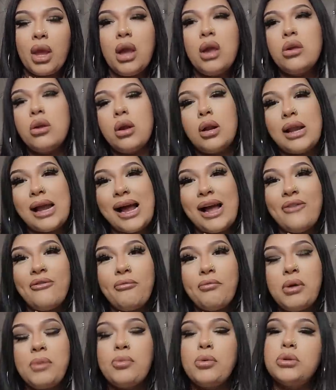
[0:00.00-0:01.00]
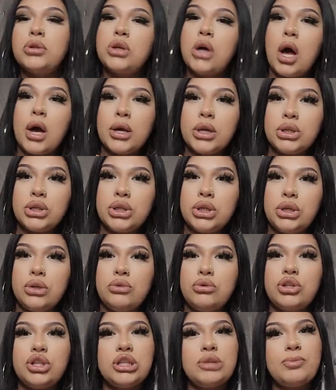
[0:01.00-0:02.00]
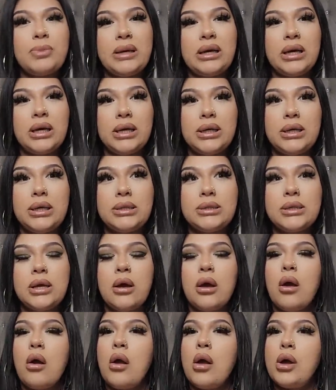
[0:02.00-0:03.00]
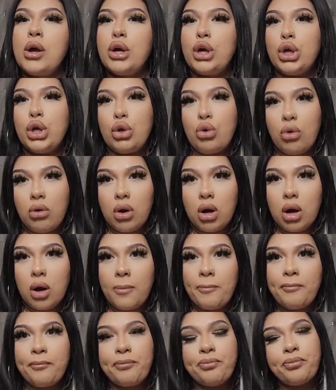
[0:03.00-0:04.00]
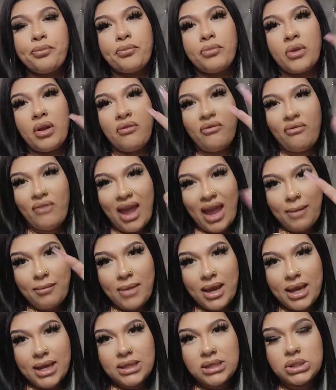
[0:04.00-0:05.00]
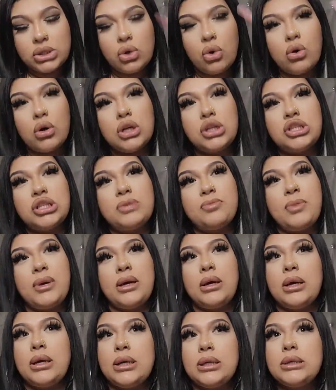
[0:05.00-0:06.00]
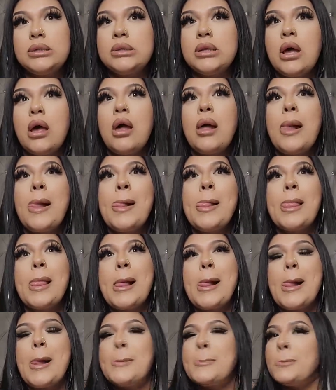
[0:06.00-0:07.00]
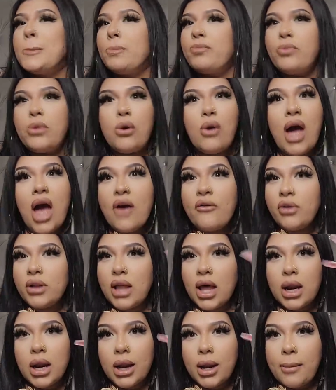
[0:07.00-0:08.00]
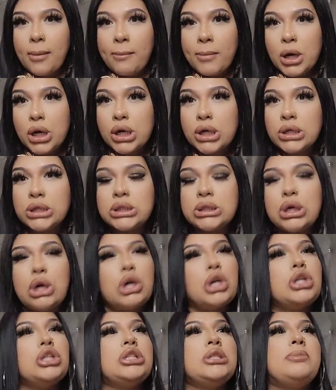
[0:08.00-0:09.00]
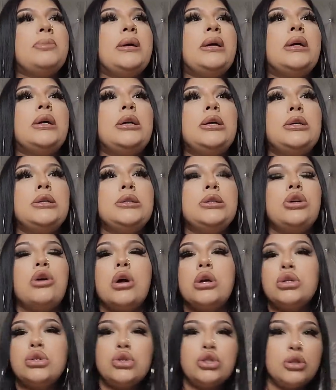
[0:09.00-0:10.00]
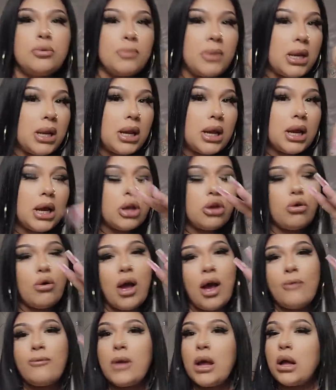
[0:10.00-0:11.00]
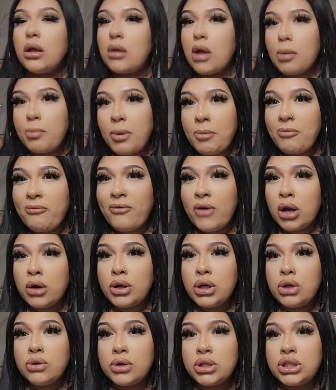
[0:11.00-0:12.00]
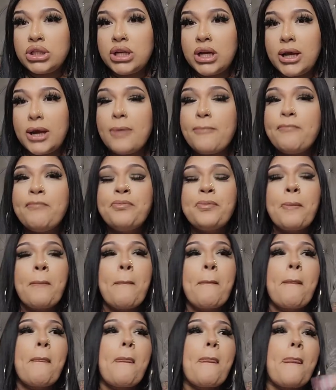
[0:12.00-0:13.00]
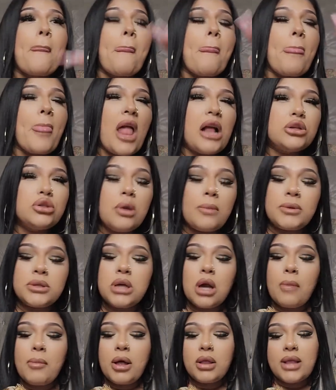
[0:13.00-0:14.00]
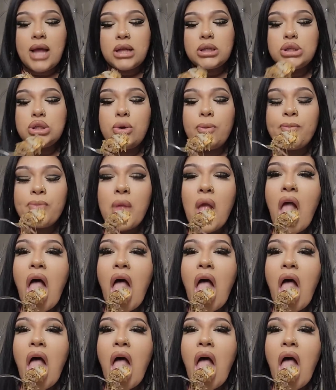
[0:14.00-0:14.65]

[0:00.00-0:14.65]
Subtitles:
in your life, people talking to you just because you're famous, or just because you have a lot of numbers, or just because you're on social media and you have, like, a lot of people following you and shit. So I'm gonna talk about that too.